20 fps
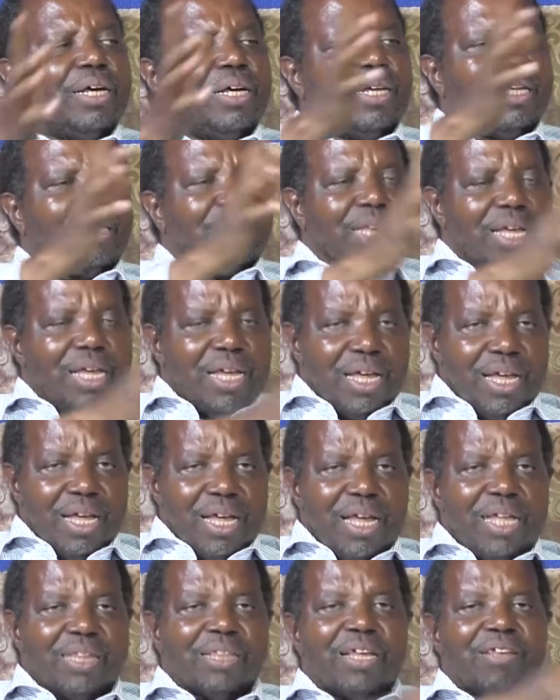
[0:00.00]

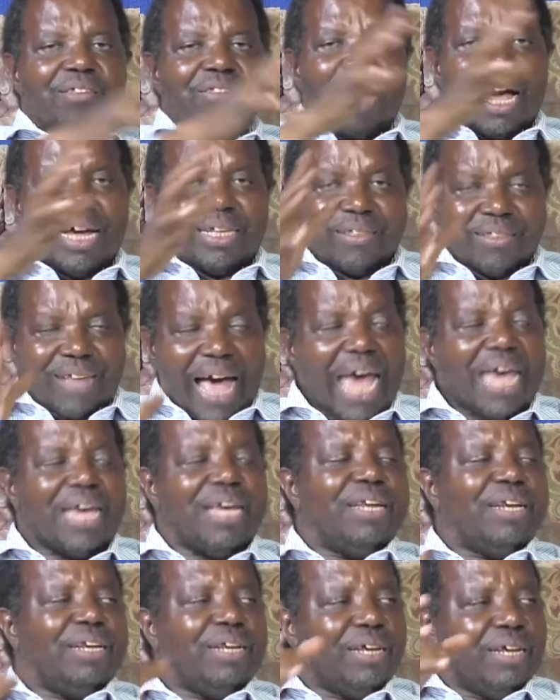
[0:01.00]
it is a
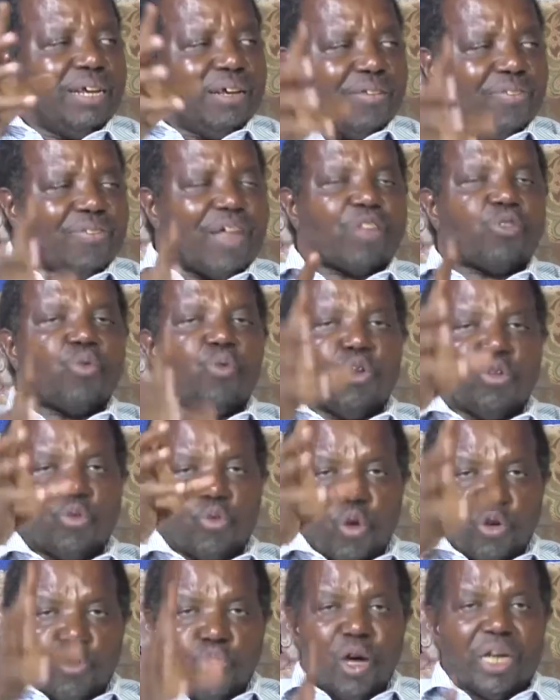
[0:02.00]
sign that what
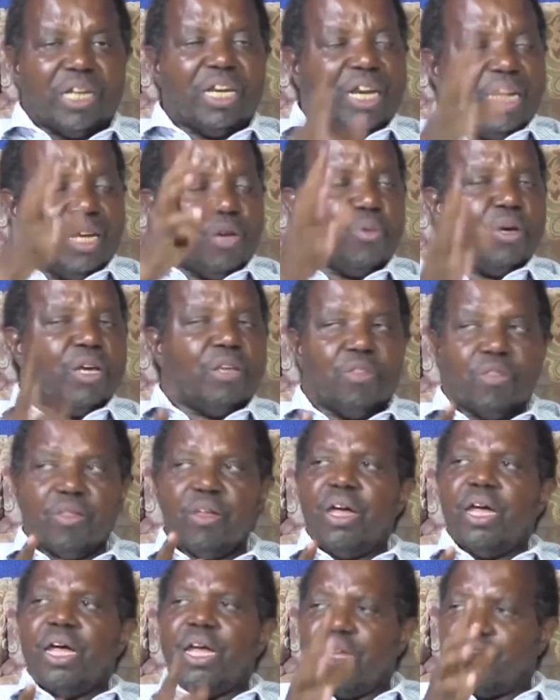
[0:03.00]
you are dealing
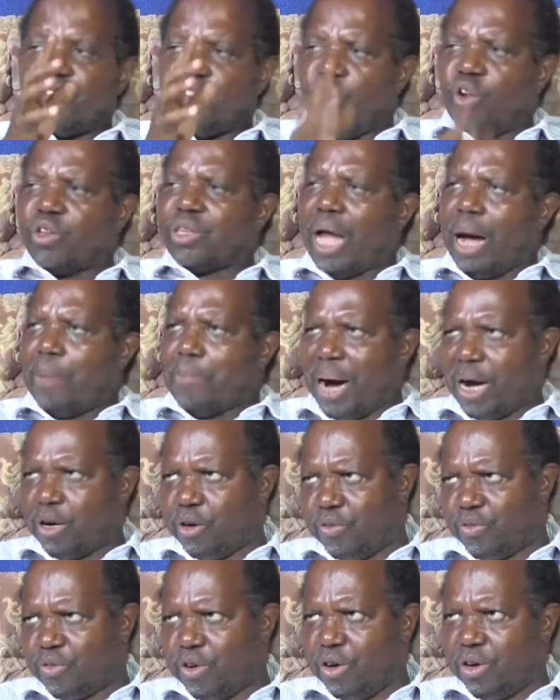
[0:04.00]
with is not a man
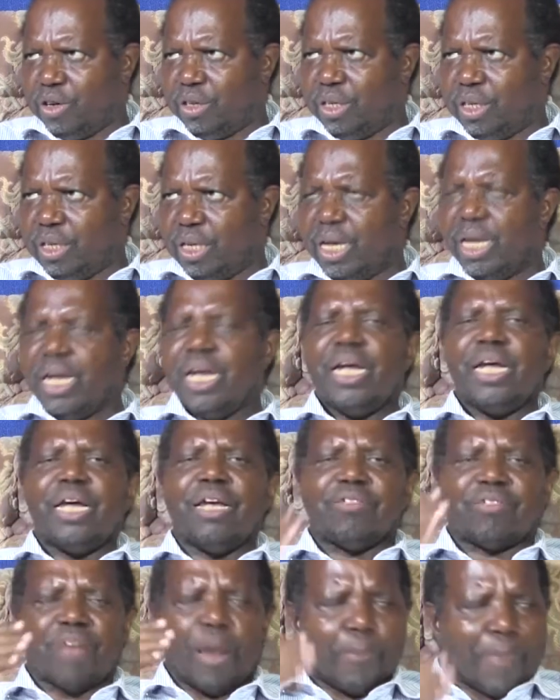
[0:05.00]
of God.
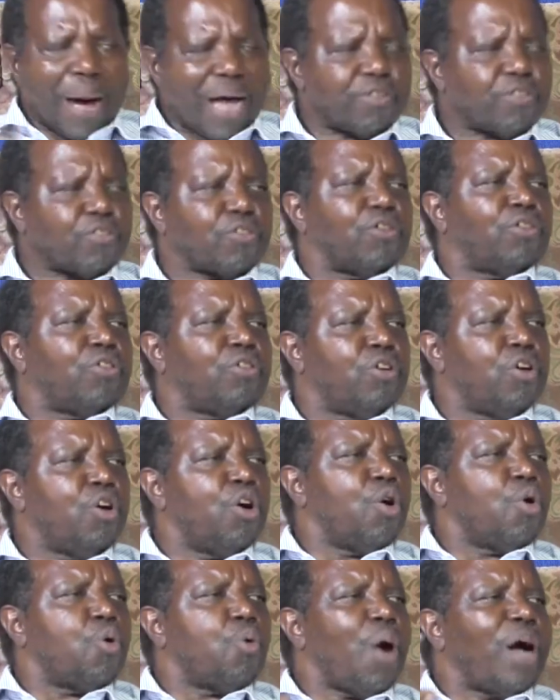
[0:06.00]
It's a
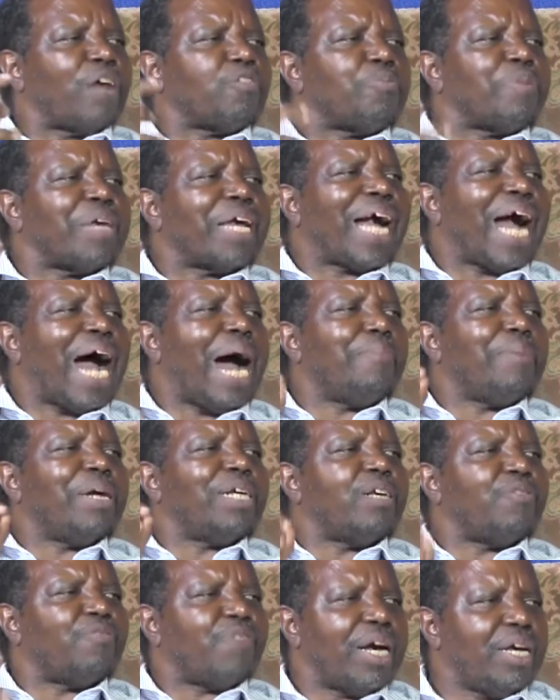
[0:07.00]
person who has become a
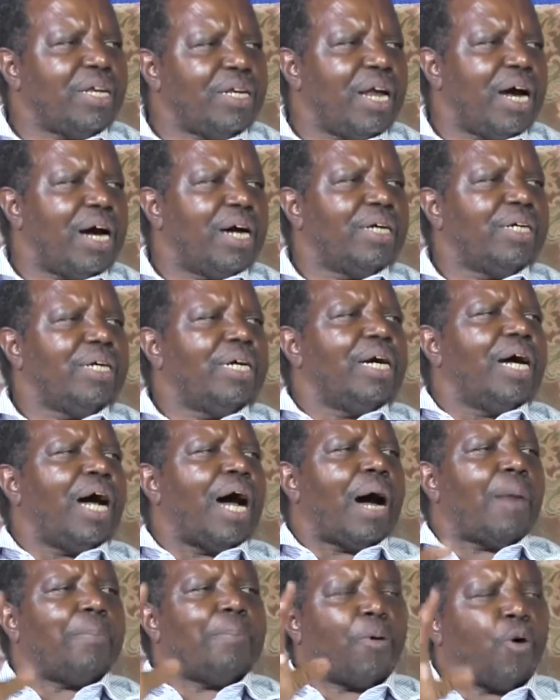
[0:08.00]
diviner,
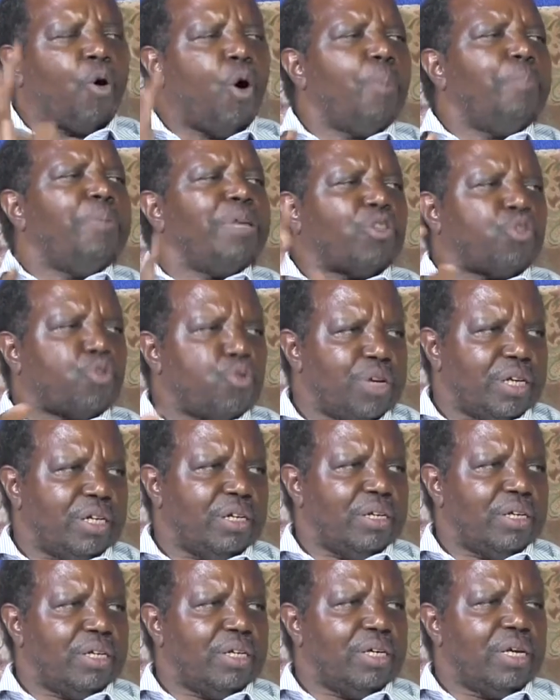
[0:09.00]
a
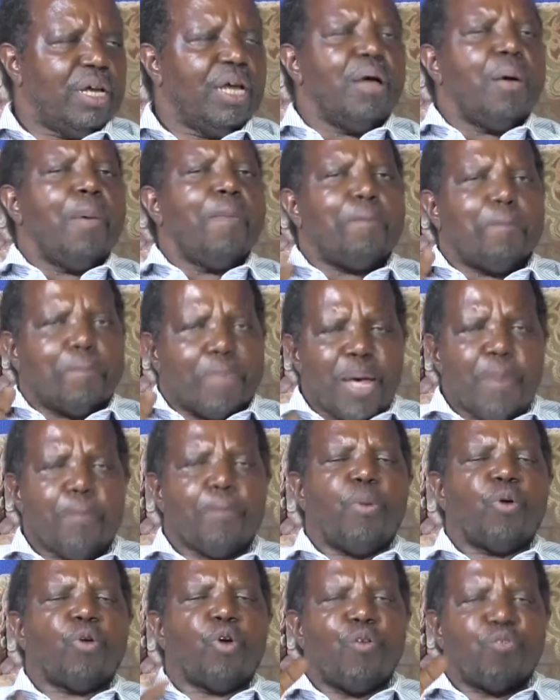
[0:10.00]
go-between.
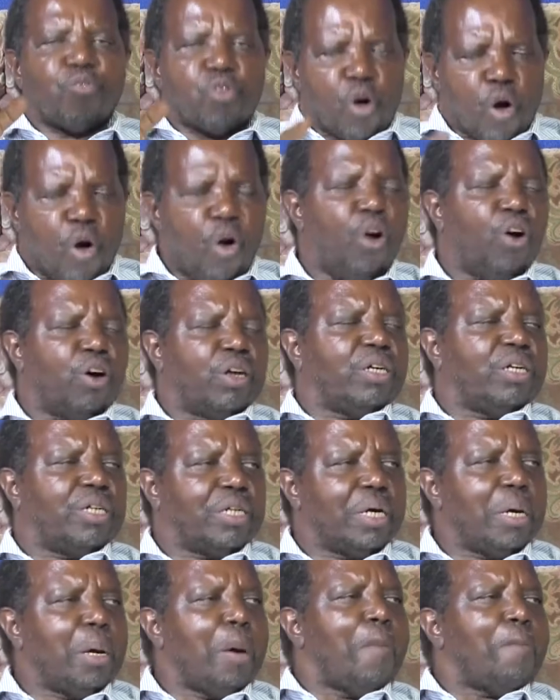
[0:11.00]
People of God
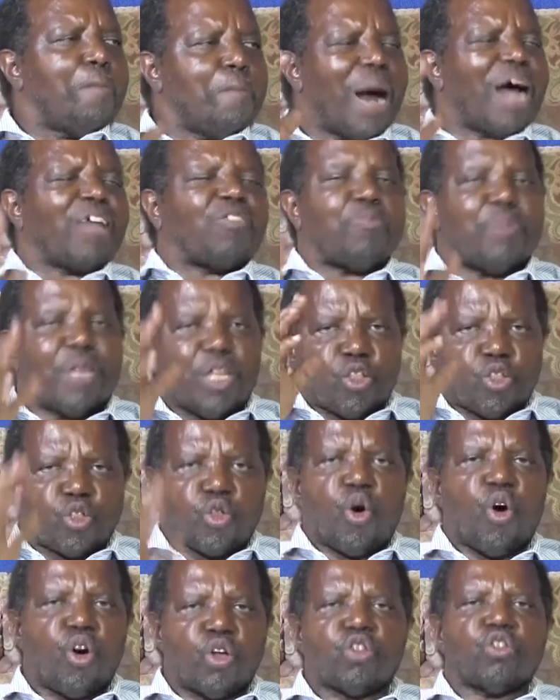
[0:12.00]
must be
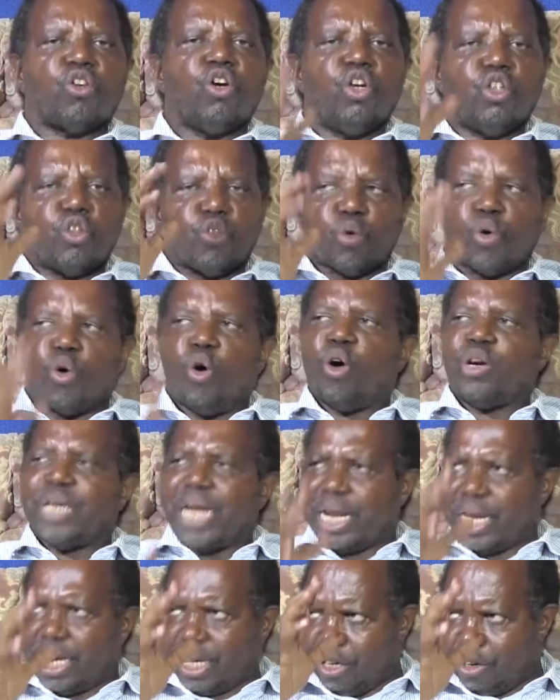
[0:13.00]
taught to go
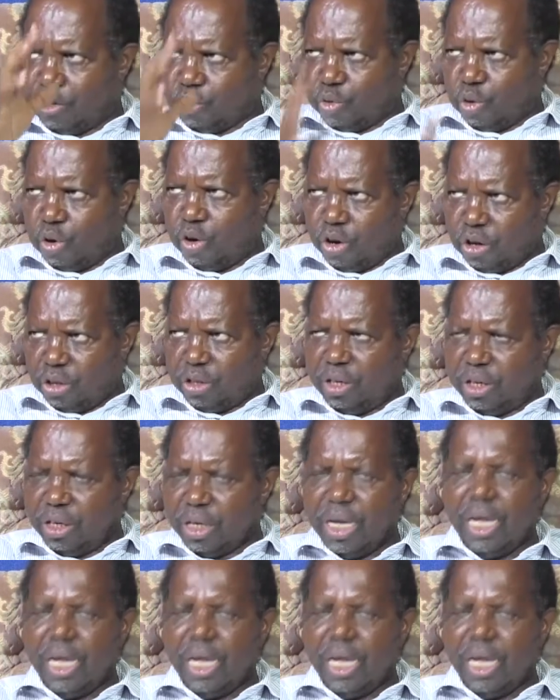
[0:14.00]
directly to God.